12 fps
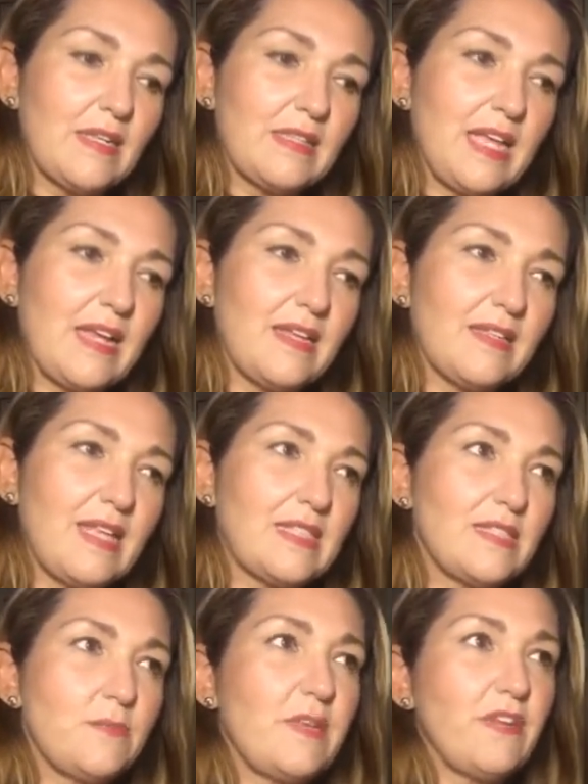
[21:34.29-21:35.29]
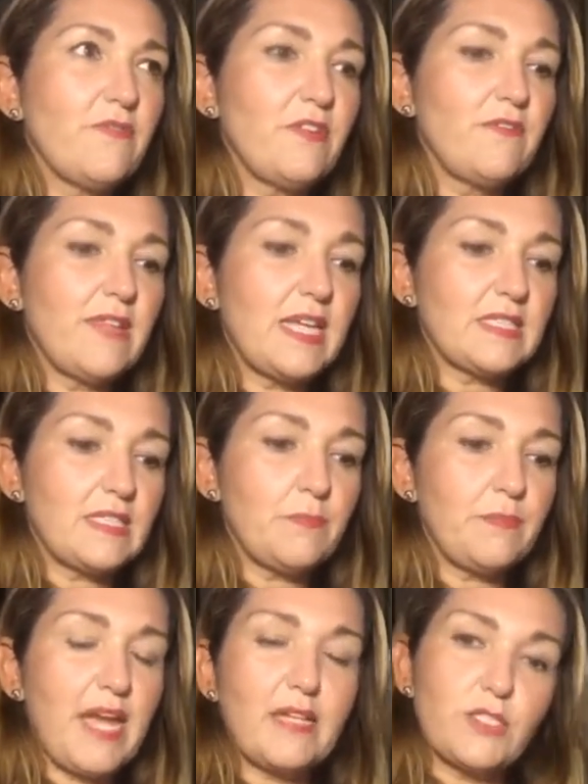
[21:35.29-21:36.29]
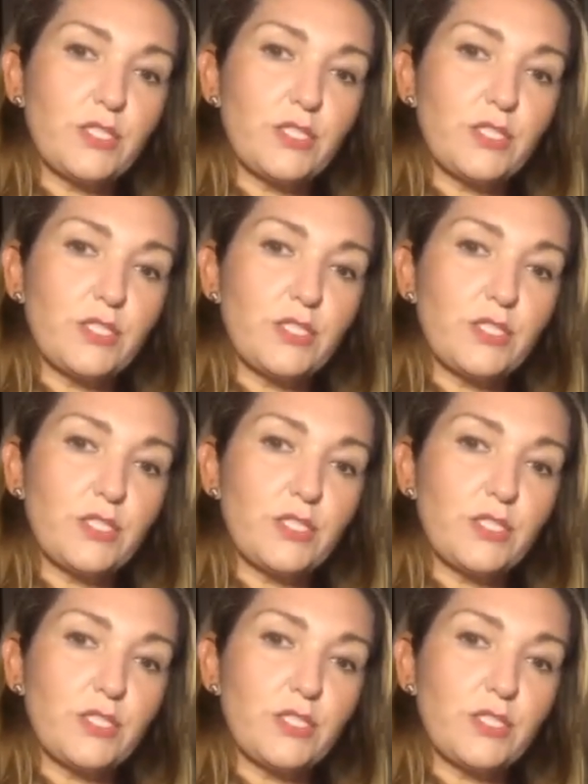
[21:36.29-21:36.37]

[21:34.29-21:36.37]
that's being reflected back